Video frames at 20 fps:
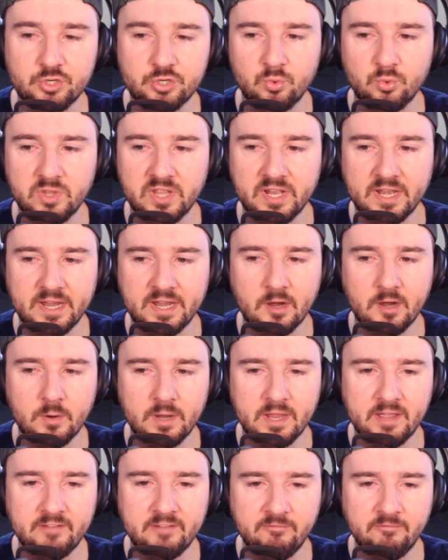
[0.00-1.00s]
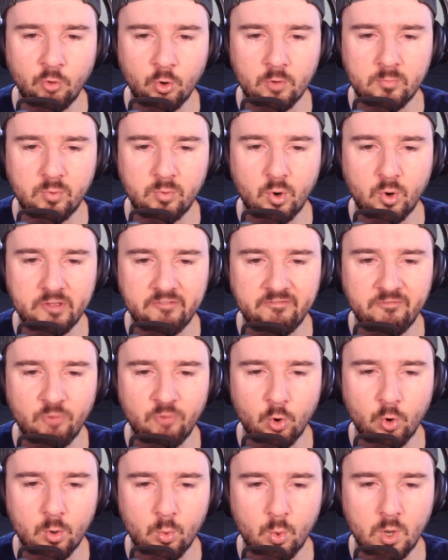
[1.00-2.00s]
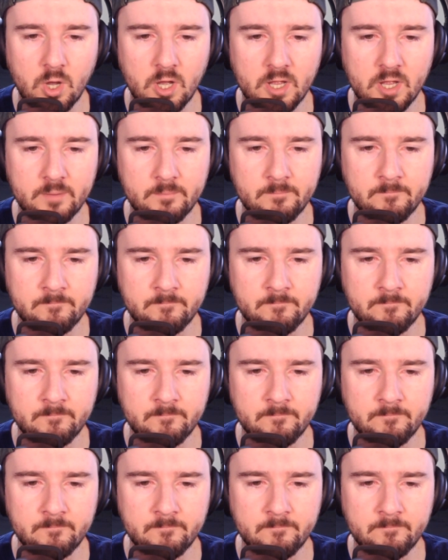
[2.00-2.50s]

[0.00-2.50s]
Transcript: with an ERA of 4.41